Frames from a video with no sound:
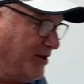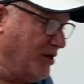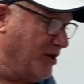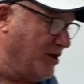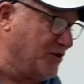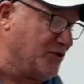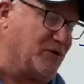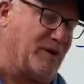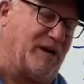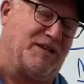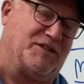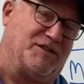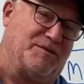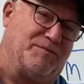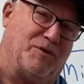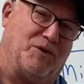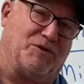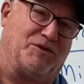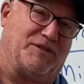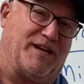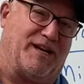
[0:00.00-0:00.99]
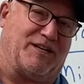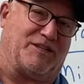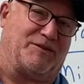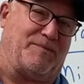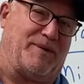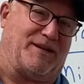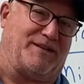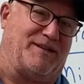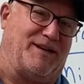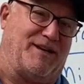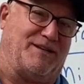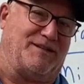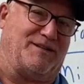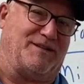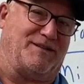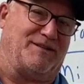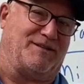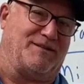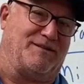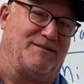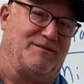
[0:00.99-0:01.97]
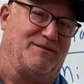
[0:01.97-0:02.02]
also has the most
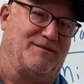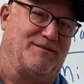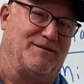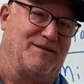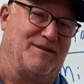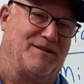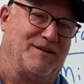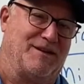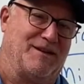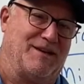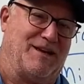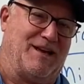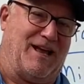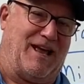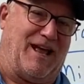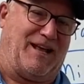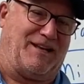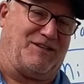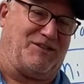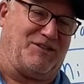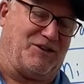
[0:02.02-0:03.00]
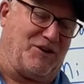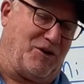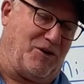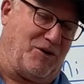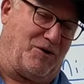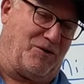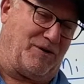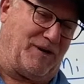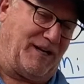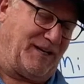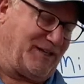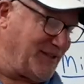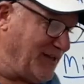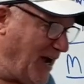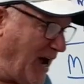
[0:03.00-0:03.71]
expectations. And so it's a